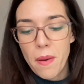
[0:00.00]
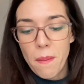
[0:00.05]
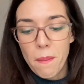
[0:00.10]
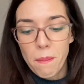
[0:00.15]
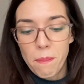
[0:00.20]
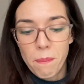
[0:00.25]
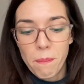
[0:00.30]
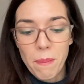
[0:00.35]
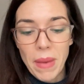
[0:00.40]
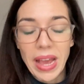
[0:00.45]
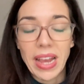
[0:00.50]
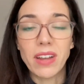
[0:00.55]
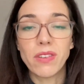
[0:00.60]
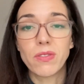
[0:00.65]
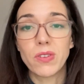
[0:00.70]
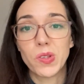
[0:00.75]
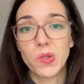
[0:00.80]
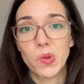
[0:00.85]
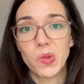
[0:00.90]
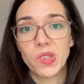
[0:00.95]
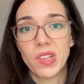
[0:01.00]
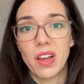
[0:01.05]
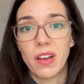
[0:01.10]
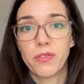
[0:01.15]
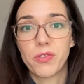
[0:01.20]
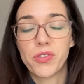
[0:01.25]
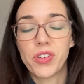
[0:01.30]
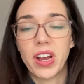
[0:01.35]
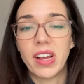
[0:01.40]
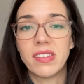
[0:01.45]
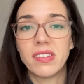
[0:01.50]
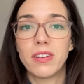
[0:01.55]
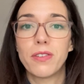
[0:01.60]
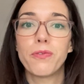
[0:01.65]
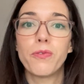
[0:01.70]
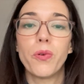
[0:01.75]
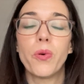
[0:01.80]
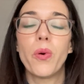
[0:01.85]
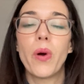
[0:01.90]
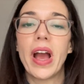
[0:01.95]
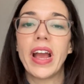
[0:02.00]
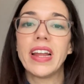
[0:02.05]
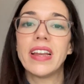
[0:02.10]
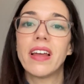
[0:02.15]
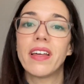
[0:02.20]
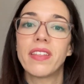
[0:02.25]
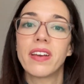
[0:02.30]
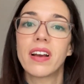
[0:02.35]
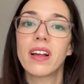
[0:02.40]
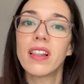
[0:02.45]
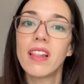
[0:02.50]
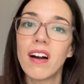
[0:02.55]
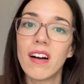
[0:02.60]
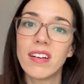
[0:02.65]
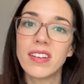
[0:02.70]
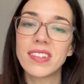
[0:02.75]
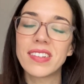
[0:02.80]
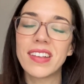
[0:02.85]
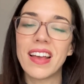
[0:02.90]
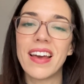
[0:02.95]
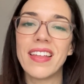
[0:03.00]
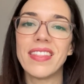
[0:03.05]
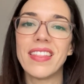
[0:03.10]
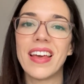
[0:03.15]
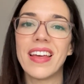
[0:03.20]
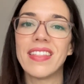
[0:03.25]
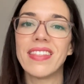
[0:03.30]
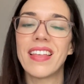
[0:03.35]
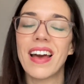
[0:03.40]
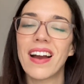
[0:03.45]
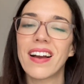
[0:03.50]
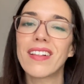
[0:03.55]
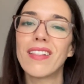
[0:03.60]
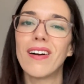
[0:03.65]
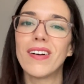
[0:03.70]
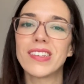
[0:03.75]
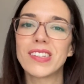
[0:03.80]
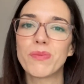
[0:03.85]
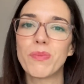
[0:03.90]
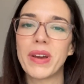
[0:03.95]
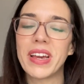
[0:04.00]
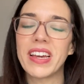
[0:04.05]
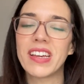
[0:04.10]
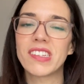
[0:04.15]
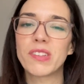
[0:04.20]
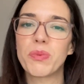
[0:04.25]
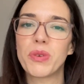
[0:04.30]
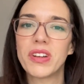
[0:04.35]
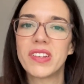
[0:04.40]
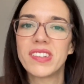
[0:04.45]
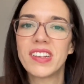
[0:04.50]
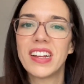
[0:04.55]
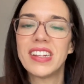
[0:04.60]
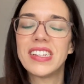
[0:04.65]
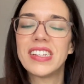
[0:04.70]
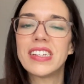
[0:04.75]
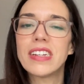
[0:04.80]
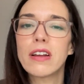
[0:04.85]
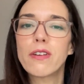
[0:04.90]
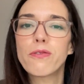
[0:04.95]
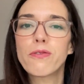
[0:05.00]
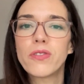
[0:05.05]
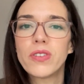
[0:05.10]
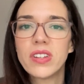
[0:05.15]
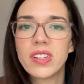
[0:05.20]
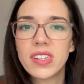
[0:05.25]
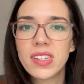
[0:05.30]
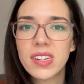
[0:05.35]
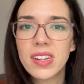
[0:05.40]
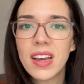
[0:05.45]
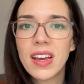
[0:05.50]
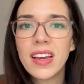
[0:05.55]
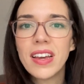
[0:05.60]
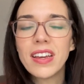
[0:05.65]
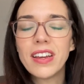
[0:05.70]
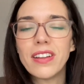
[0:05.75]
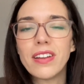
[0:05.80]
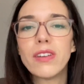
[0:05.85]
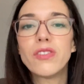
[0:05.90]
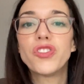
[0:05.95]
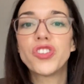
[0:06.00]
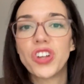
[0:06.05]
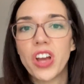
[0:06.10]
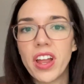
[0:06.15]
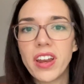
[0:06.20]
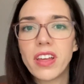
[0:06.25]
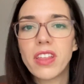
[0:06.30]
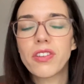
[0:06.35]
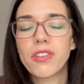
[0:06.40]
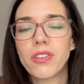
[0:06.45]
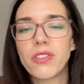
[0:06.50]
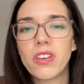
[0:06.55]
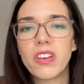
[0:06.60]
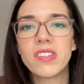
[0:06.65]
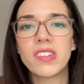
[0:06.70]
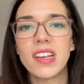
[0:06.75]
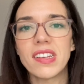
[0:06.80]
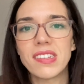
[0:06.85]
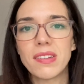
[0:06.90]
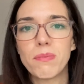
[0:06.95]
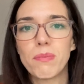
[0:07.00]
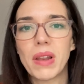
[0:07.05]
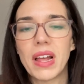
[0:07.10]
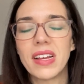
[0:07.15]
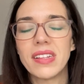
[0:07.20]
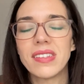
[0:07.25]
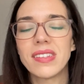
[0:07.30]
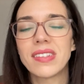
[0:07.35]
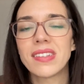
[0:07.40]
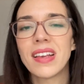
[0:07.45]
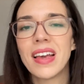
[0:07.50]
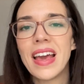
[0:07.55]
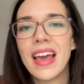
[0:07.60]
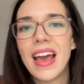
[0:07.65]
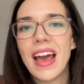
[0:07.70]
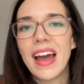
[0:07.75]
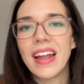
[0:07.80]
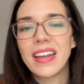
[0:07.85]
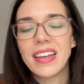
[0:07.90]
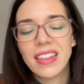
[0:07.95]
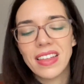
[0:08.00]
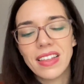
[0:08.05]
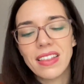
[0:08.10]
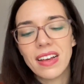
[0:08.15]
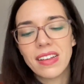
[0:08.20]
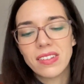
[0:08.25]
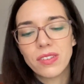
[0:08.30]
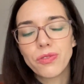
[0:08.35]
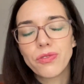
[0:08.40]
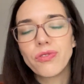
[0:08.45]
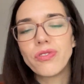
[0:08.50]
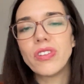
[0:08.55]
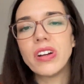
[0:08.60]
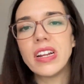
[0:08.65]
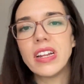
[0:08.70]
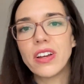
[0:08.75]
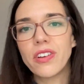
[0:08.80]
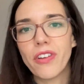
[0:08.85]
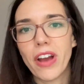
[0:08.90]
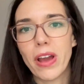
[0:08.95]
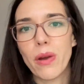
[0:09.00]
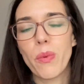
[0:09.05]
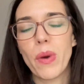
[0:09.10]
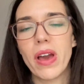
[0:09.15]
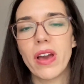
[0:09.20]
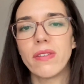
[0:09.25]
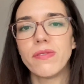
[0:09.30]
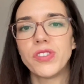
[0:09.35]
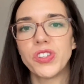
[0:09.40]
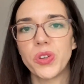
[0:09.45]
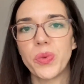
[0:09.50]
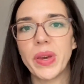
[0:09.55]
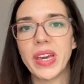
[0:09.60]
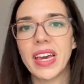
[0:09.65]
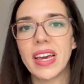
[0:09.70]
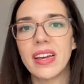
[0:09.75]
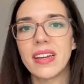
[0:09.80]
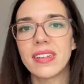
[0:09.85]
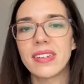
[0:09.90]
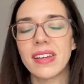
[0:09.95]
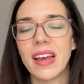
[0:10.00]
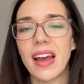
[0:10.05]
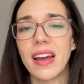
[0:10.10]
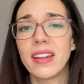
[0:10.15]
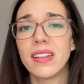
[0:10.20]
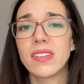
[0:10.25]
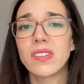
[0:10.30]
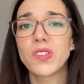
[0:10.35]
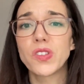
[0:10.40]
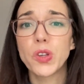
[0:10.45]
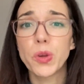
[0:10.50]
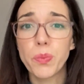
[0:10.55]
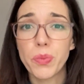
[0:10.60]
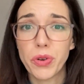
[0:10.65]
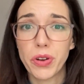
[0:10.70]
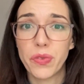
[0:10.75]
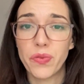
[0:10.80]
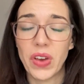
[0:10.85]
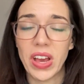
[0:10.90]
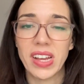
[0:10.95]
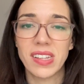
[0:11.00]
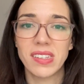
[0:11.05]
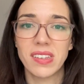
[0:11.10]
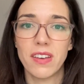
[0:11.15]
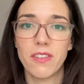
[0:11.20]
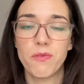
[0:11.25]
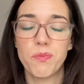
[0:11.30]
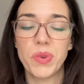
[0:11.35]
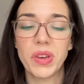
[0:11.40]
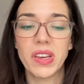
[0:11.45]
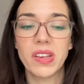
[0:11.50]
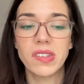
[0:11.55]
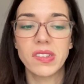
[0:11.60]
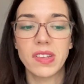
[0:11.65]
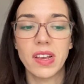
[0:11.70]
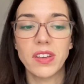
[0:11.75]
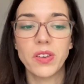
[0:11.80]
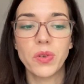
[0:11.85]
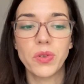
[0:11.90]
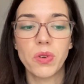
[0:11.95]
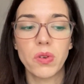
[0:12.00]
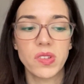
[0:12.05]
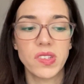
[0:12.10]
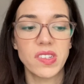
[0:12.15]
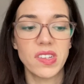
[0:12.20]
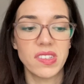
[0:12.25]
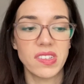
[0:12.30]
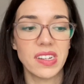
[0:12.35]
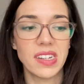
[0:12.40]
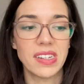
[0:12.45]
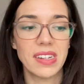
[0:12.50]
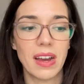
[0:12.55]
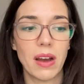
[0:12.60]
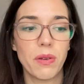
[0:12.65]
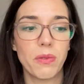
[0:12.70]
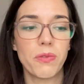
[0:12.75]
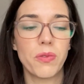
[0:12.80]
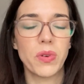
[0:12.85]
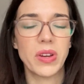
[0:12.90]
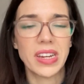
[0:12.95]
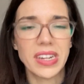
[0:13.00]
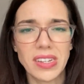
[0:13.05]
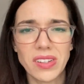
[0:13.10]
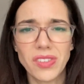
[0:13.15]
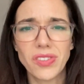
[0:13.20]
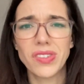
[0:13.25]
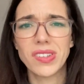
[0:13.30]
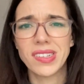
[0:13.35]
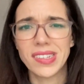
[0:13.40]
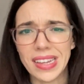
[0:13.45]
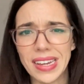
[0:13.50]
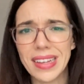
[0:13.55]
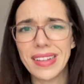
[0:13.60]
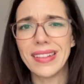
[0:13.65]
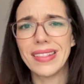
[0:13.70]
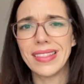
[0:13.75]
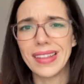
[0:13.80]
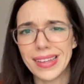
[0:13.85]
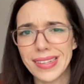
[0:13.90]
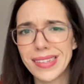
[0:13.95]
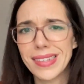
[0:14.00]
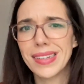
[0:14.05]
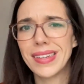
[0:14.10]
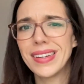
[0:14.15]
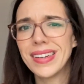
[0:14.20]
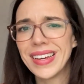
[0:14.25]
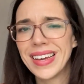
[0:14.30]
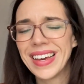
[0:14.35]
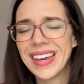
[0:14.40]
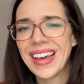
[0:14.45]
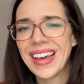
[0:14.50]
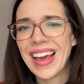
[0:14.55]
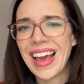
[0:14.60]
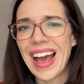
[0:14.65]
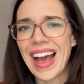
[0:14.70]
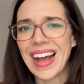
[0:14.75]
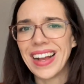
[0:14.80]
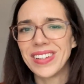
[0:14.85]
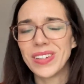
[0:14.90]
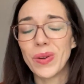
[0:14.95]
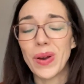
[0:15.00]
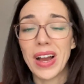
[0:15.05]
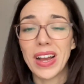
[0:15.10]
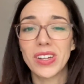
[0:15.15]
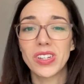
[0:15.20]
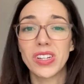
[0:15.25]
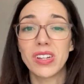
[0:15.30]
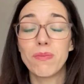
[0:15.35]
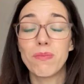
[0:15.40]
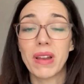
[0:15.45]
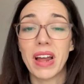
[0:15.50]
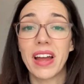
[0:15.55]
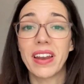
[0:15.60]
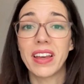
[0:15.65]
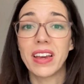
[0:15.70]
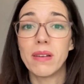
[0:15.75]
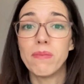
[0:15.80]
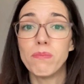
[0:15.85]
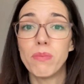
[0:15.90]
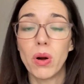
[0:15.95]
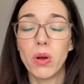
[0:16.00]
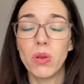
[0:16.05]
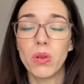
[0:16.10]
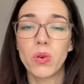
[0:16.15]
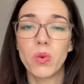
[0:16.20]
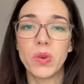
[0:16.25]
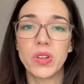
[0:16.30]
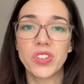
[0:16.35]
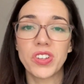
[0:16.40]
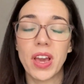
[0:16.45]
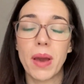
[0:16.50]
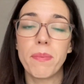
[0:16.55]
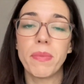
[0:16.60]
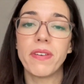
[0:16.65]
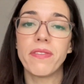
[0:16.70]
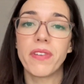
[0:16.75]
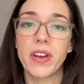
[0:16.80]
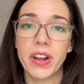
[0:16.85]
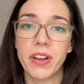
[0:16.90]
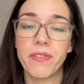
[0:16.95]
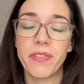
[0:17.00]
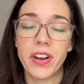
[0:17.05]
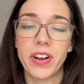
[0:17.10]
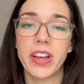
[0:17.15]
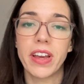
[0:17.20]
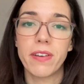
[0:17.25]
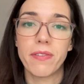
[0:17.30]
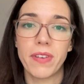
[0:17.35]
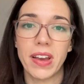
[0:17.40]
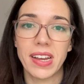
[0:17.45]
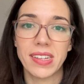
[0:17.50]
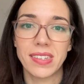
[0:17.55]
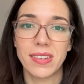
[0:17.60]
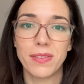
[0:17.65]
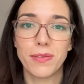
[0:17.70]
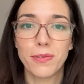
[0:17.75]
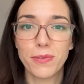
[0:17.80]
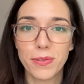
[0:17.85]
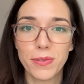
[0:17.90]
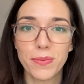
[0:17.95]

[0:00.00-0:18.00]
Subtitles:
main resource that I've created for another class, and then that class might experience a different journey through those lesson plans. And I think that's a really great way of doing it, and it's super effective, because then you're not sitting down for each single lesson and you're actually planning in bulk, which can be very, very effective.